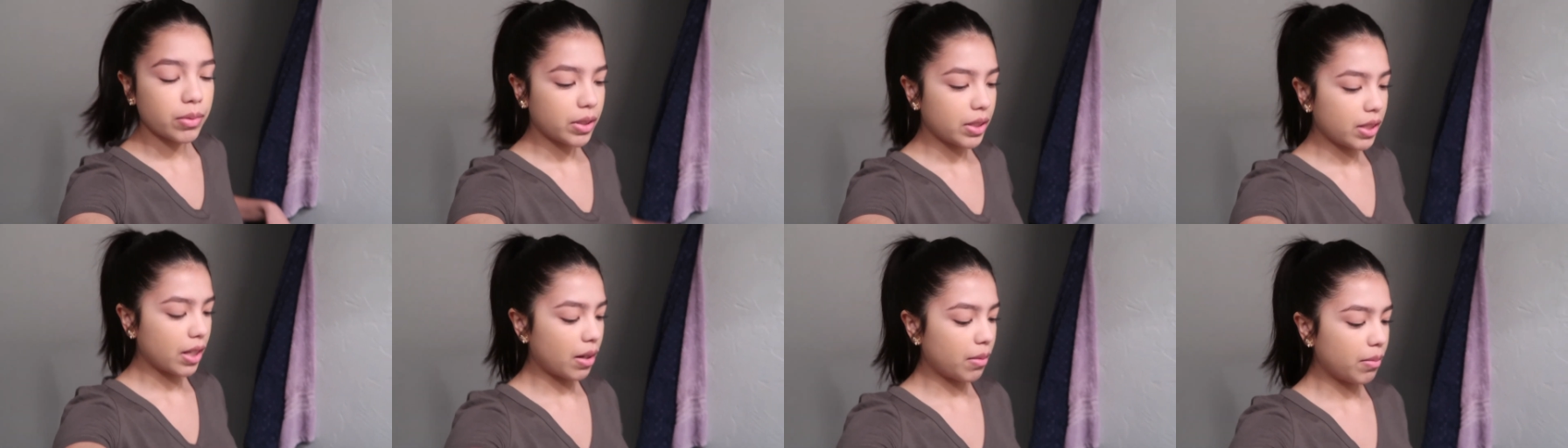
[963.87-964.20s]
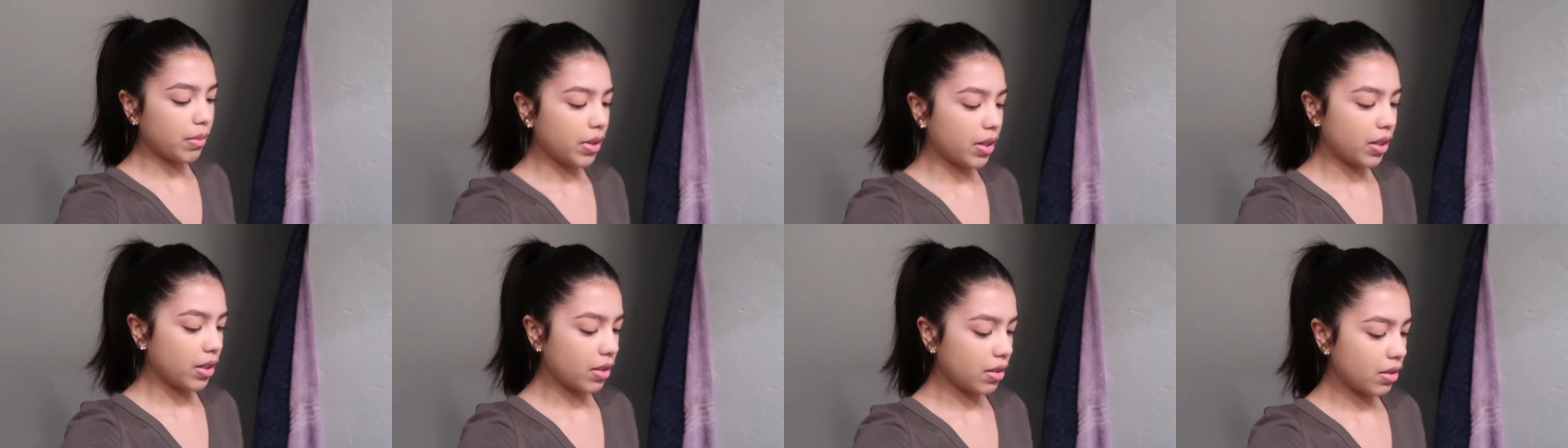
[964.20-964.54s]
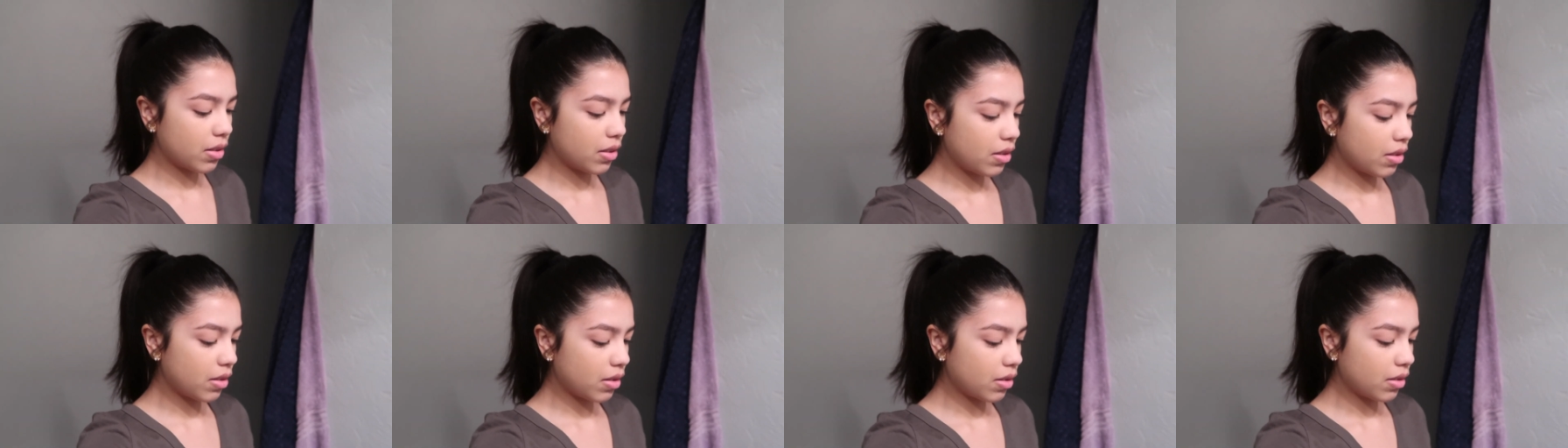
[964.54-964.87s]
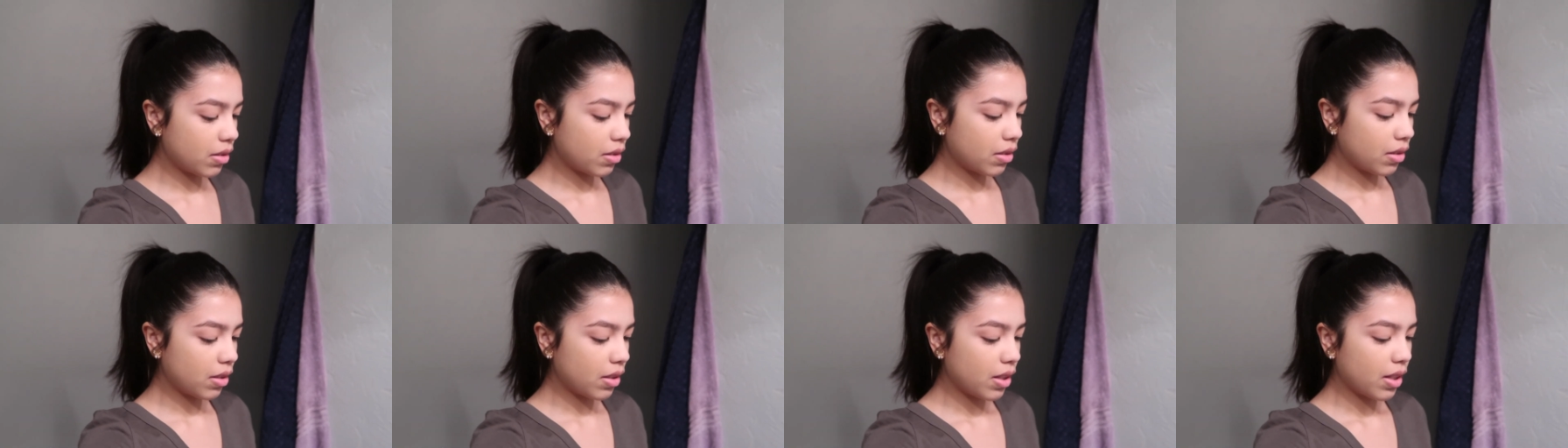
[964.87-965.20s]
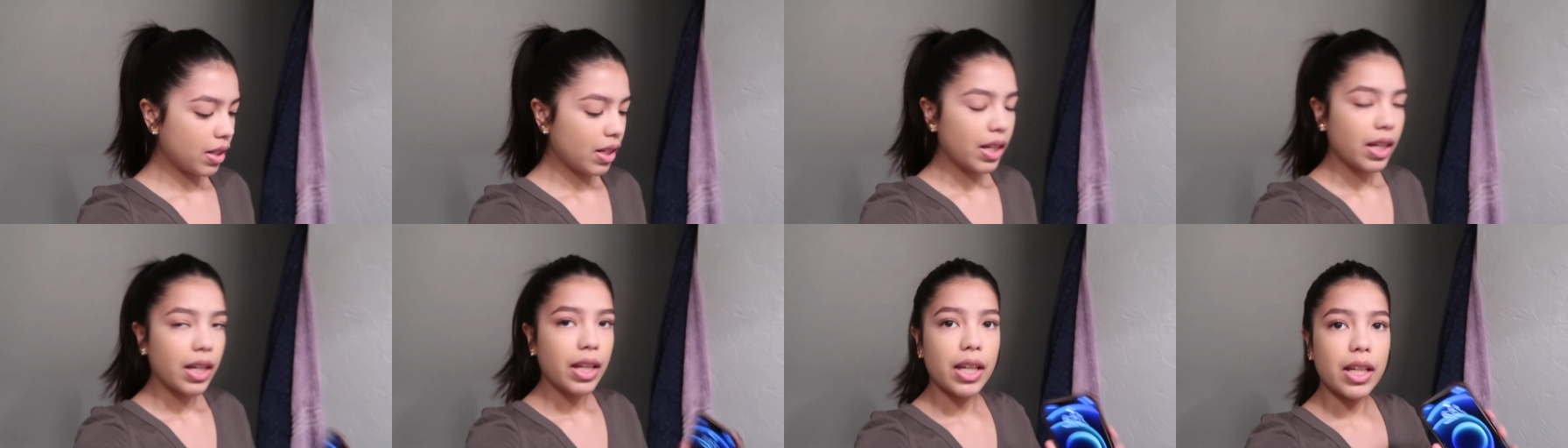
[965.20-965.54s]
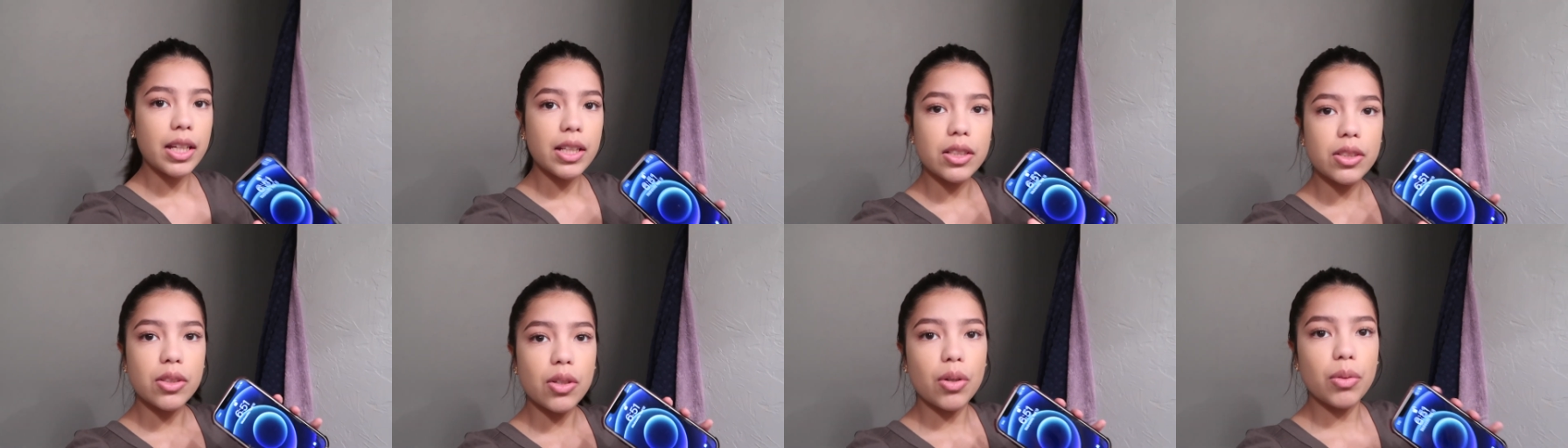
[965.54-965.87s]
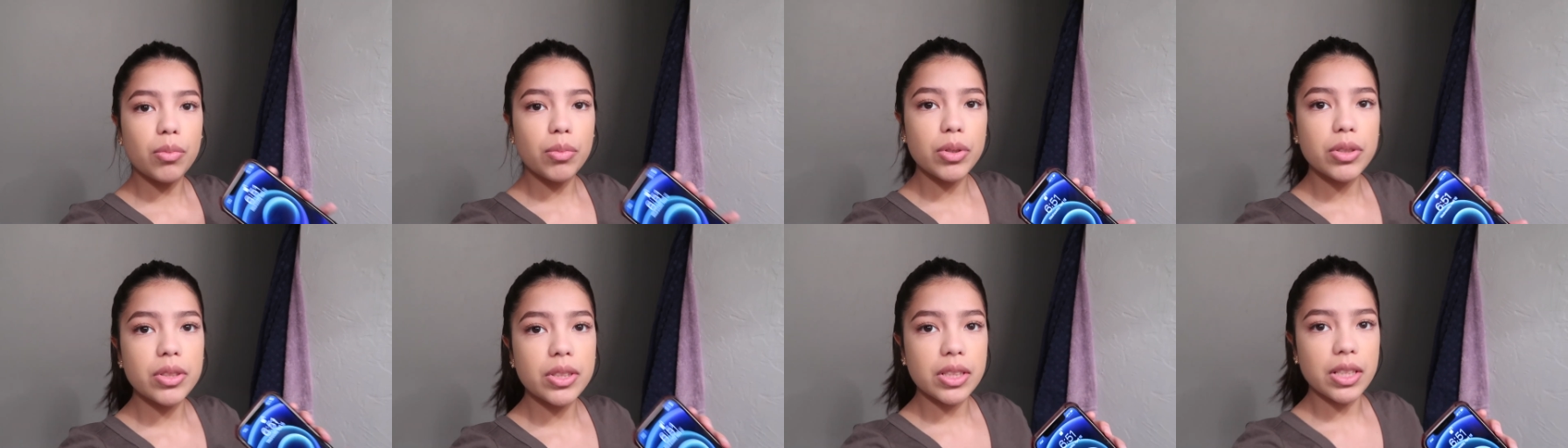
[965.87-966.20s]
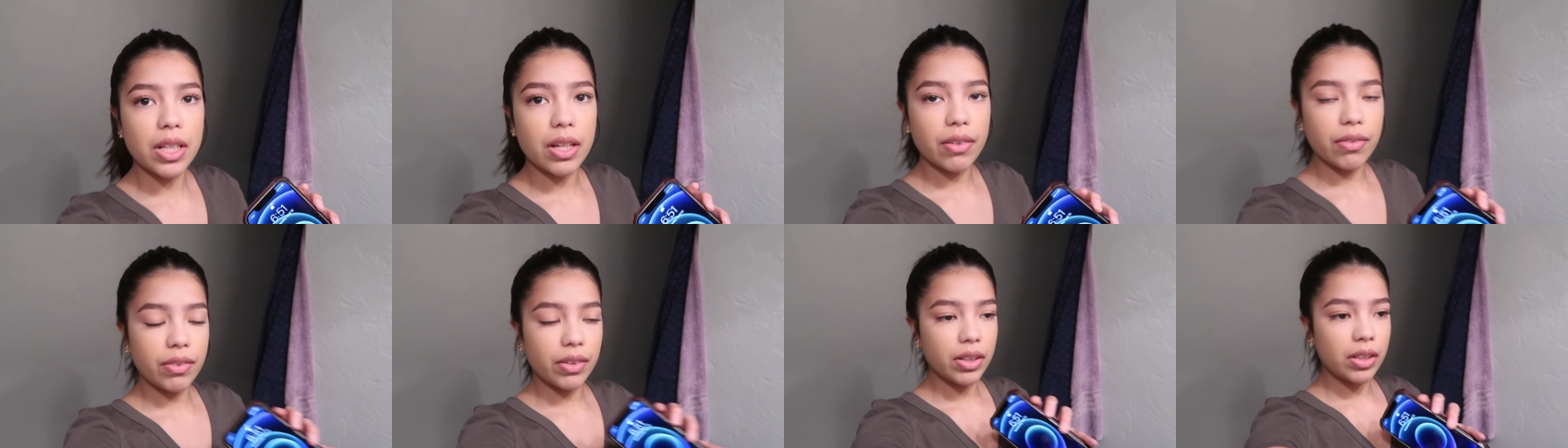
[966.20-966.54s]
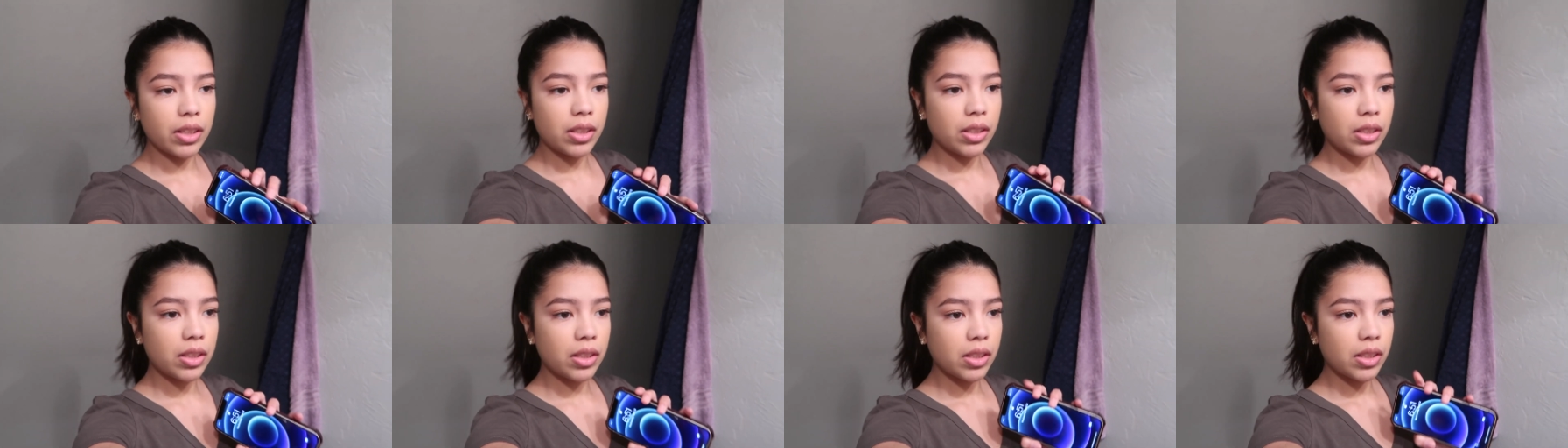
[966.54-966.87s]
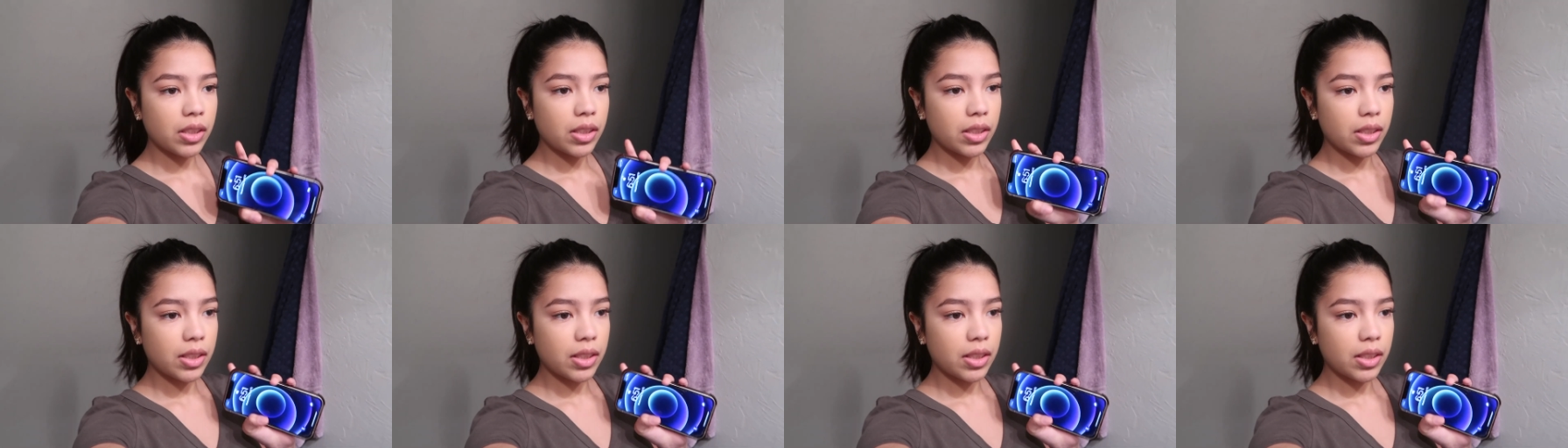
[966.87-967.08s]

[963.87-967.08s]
what time it is. It's almost 7.